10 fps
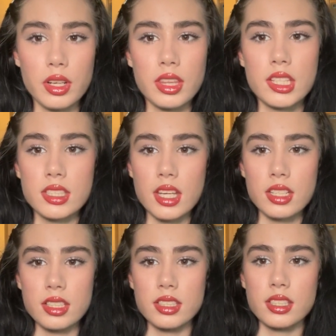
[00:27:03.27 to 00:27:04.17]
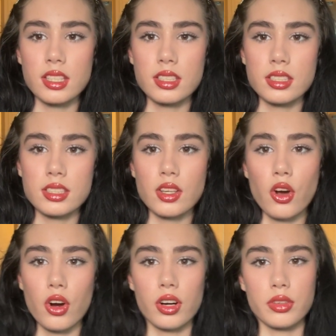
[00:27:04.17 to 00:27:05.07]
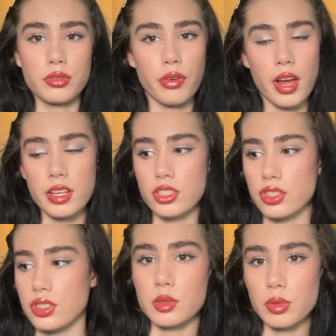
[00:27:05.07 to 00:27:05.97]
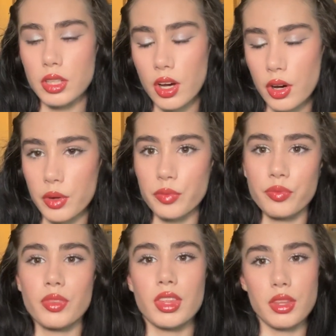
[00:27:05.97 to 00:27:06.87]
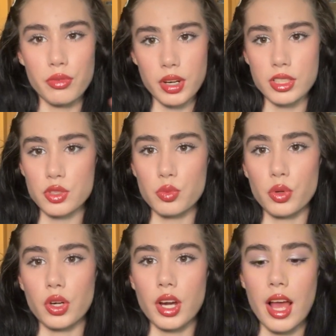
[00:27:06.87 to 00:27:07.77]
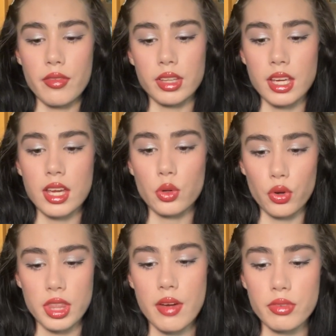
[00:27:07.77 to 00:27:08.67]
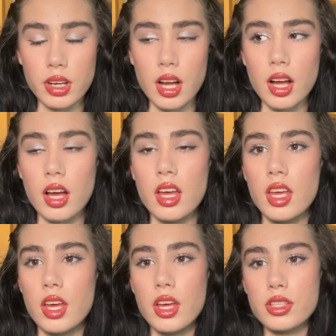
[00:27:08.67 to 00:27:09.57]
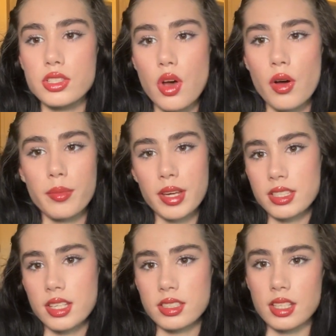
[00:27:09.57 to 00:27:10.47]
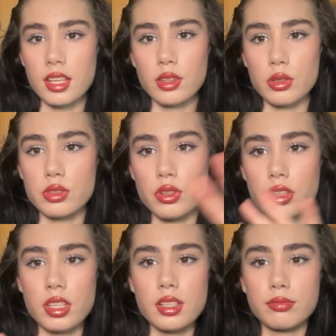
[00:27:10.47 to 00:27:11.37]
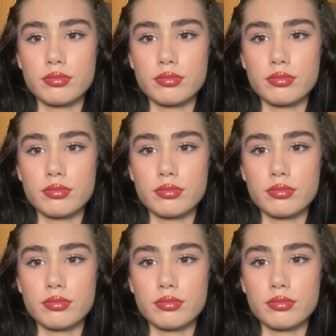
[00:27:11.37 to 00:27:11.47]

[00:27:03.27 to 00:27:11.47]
in the sentences are French. As we know, the French were heavily in North Africa, so it makes sense that those are the